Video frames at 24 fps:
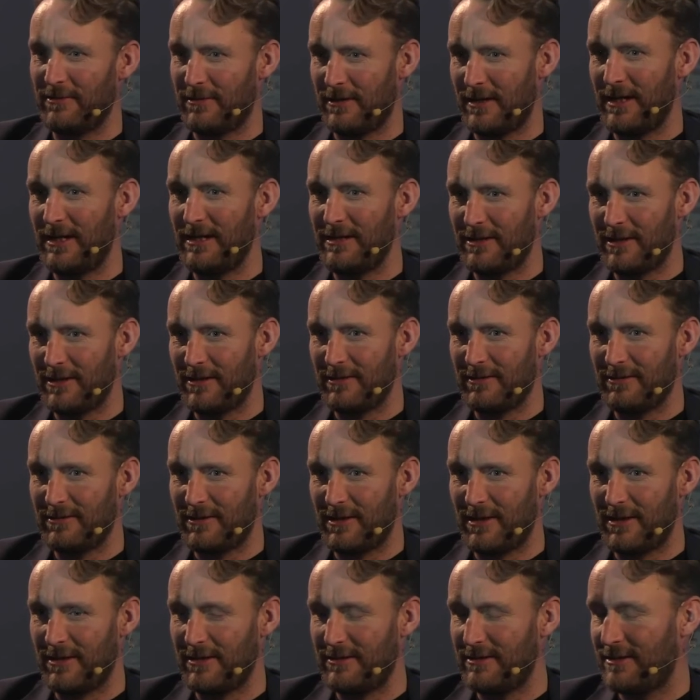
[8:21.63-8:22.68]
that he
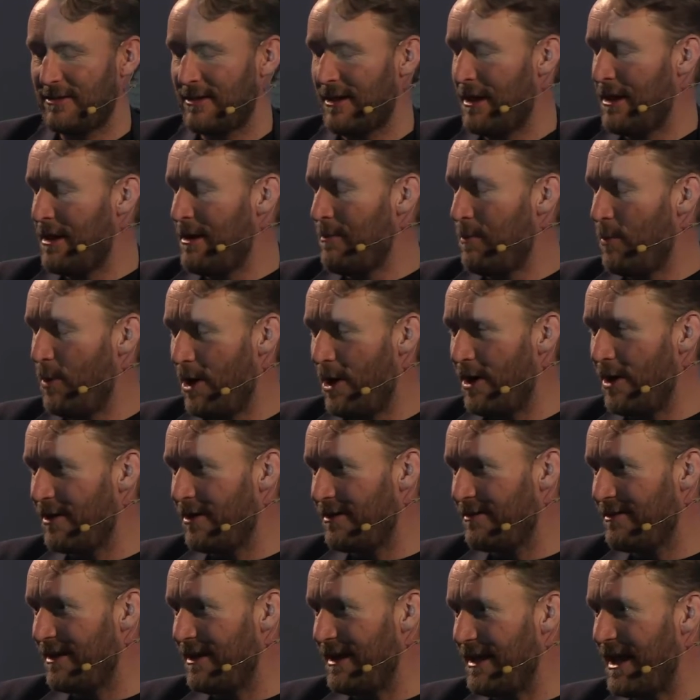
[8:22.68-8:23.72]
does
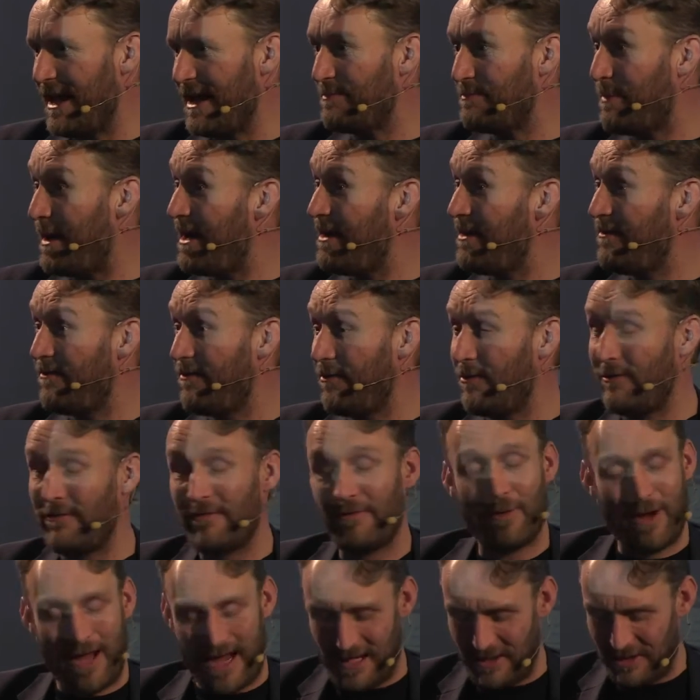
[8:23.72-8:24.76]
work that he gets paid for
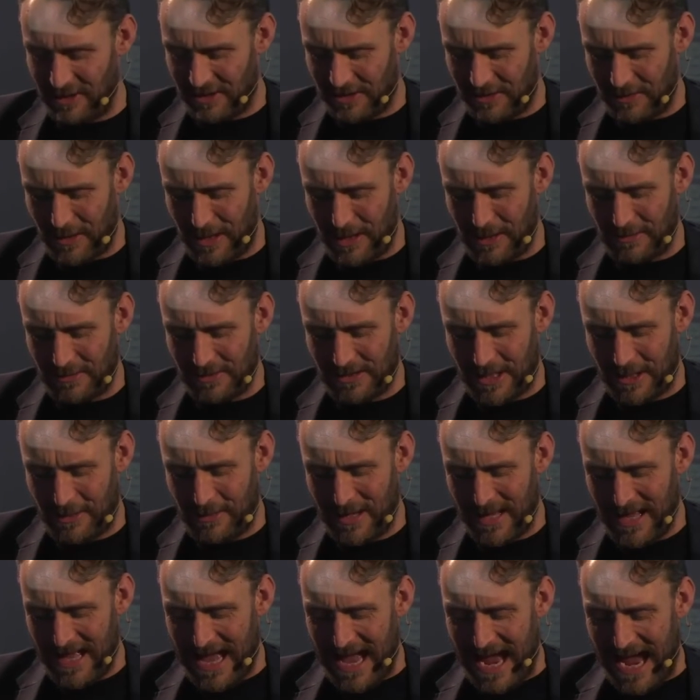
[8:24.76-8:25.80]
H2O. So
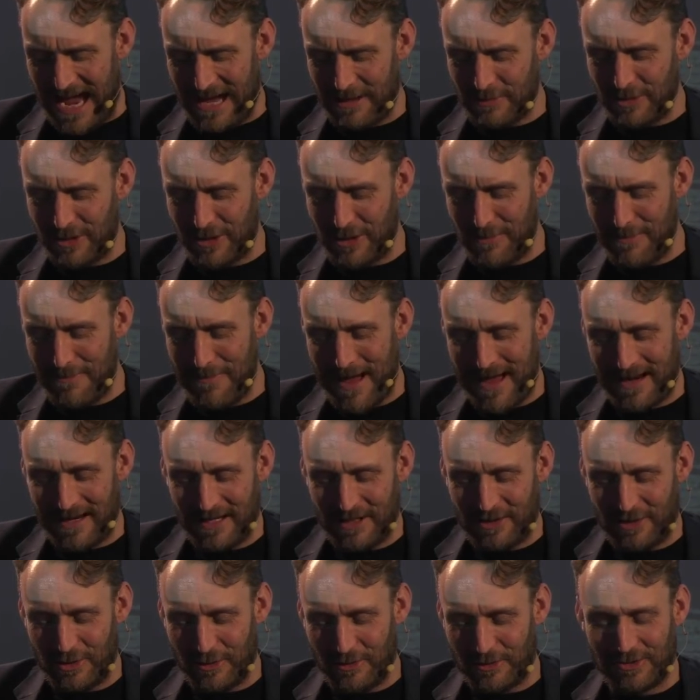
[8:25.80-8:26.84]
how do you
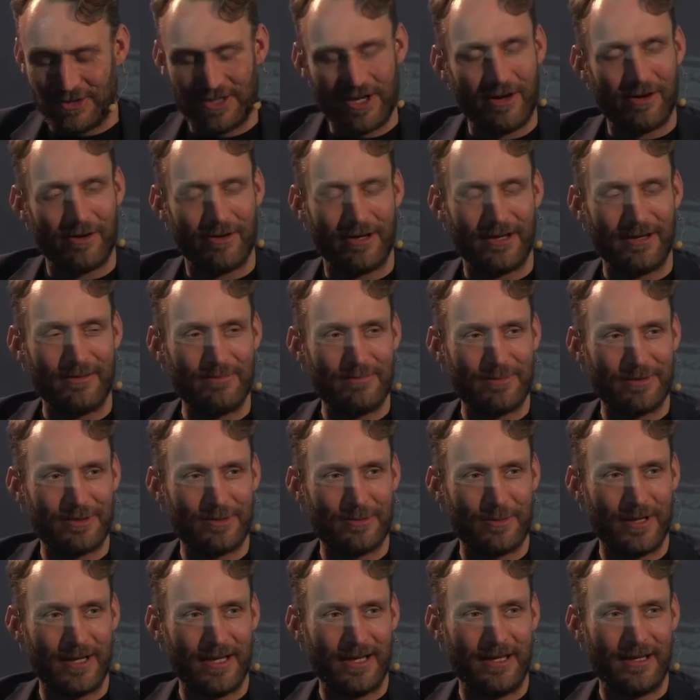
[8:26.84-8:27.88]
manage your time
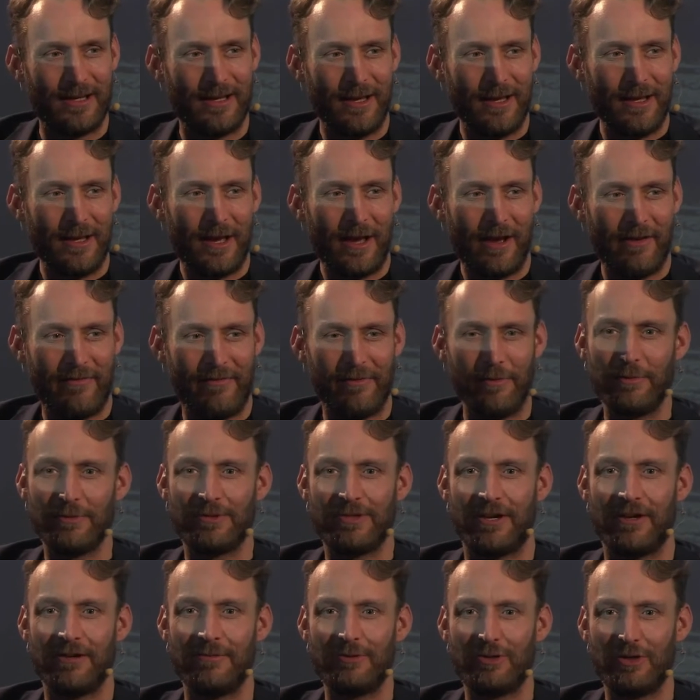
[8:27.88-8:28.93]
between a
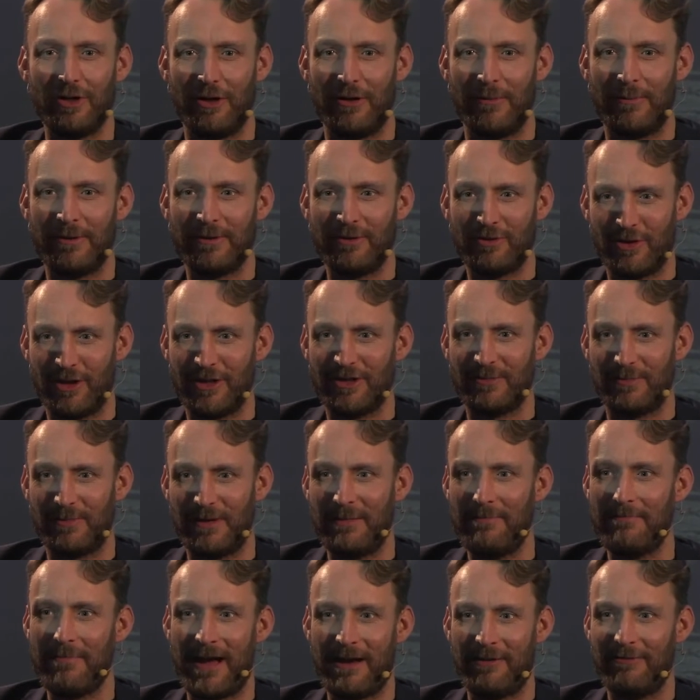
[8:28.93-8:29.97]
full-time job? And trust
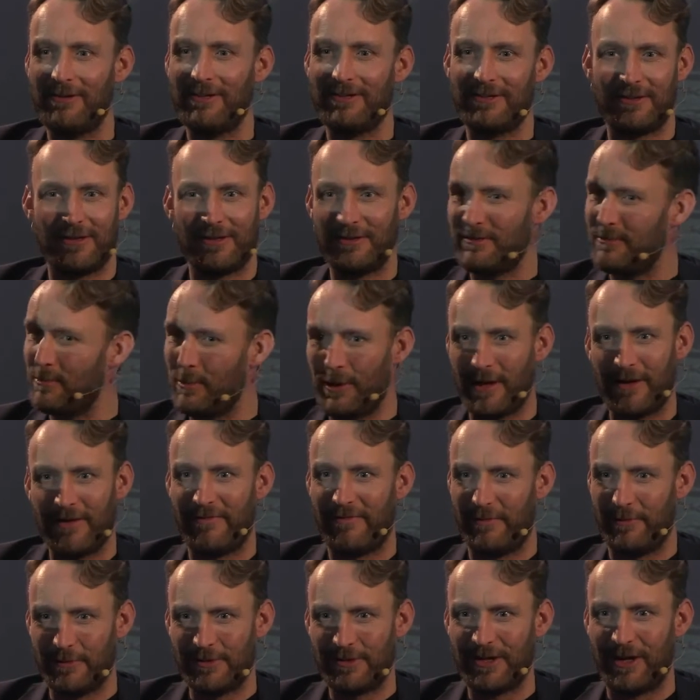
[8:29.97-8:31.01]
me, Marius doesn't work
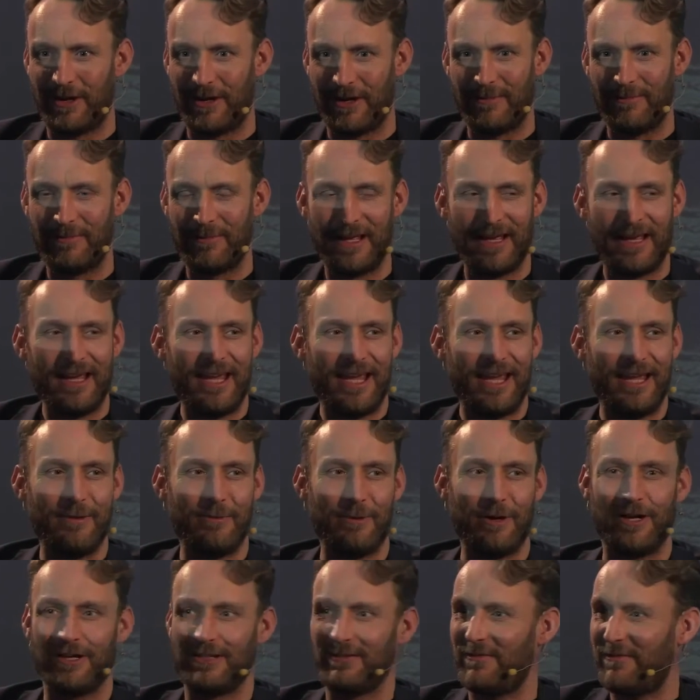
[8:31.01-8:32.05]
full-time. He
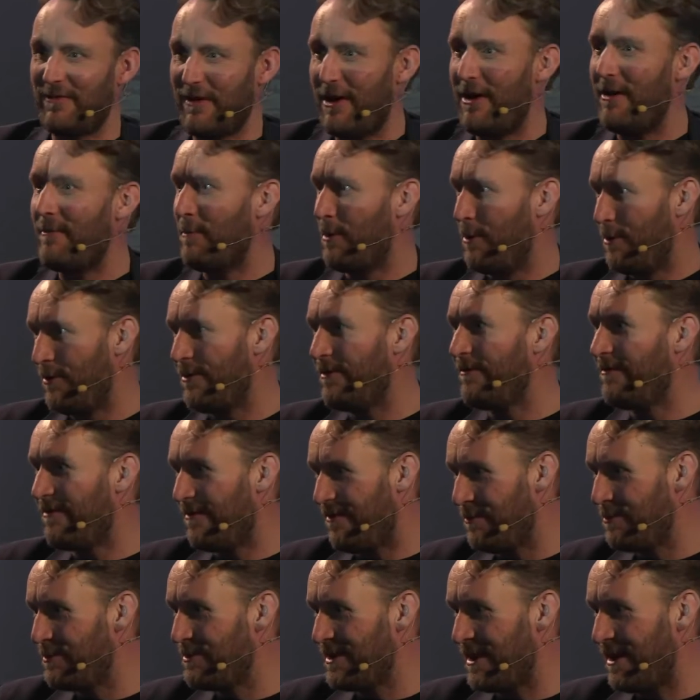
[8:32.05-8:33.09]
works far more than
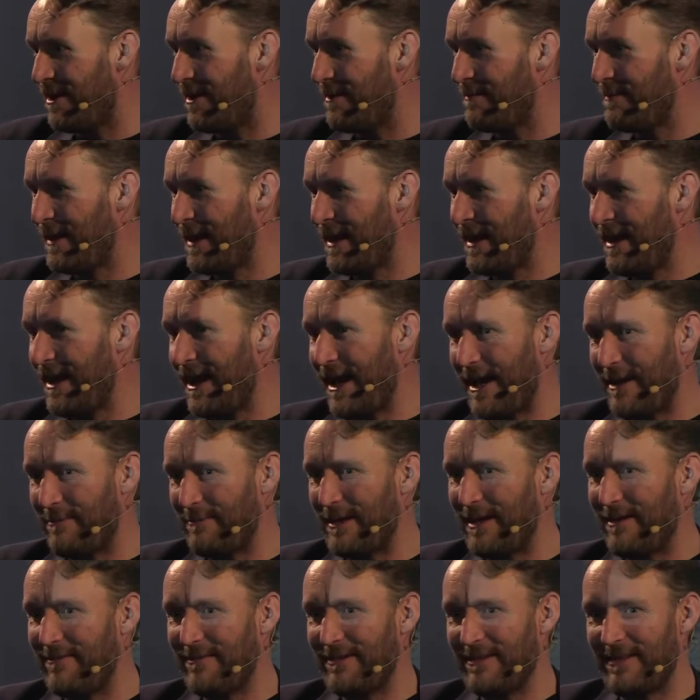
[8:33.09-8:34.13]
full-time,
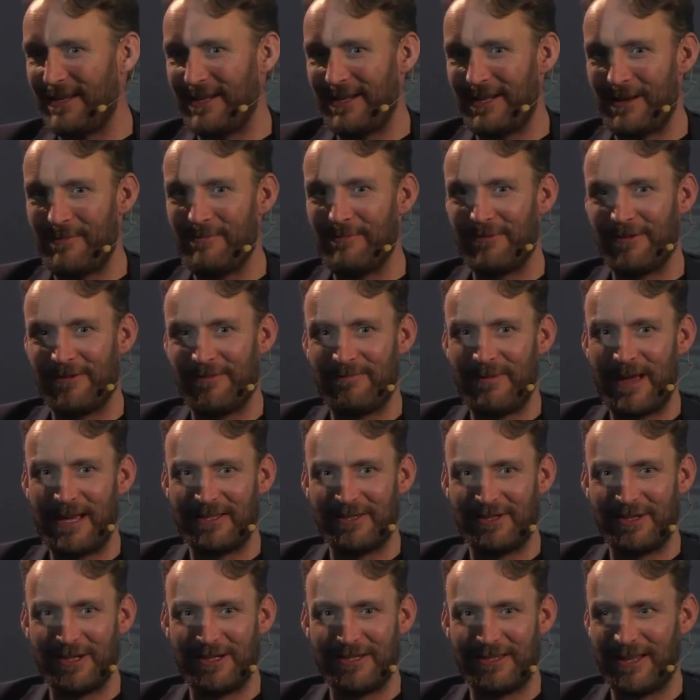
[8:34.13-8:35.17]
given the number of
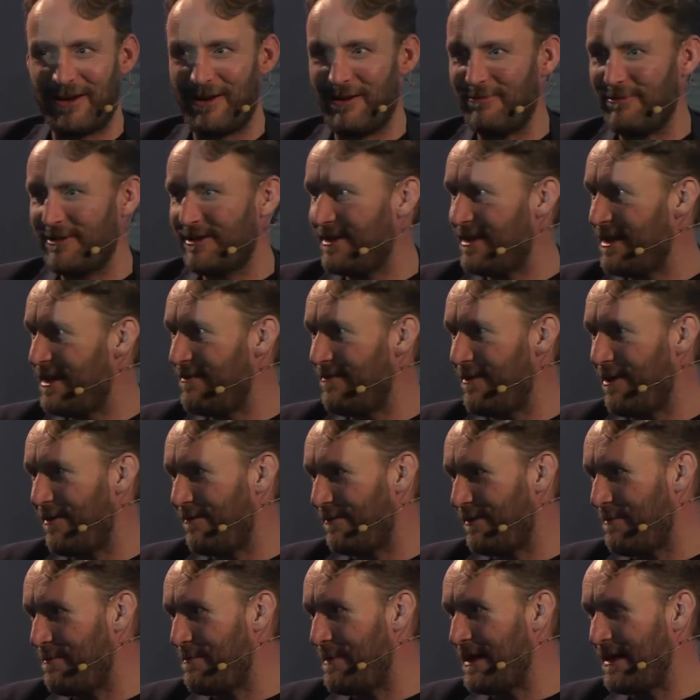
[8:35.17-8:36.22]
messages that I receive
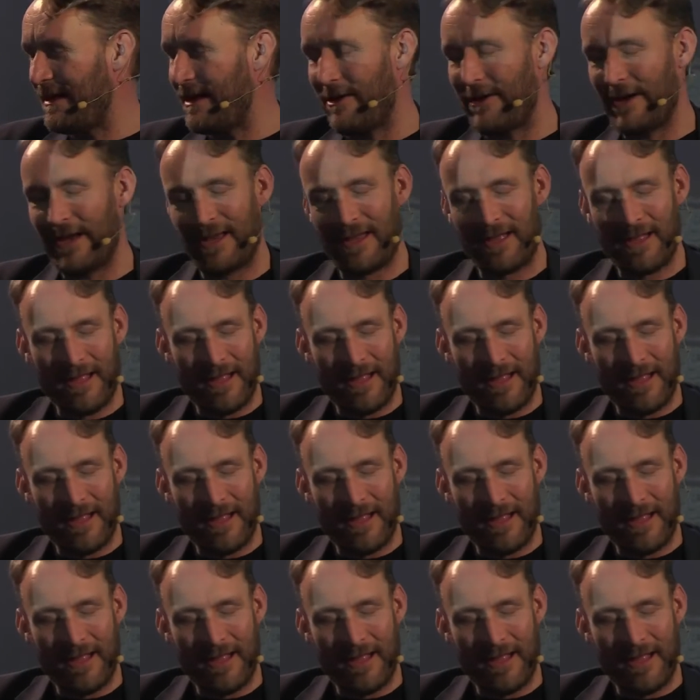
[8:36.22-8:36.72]
after midnight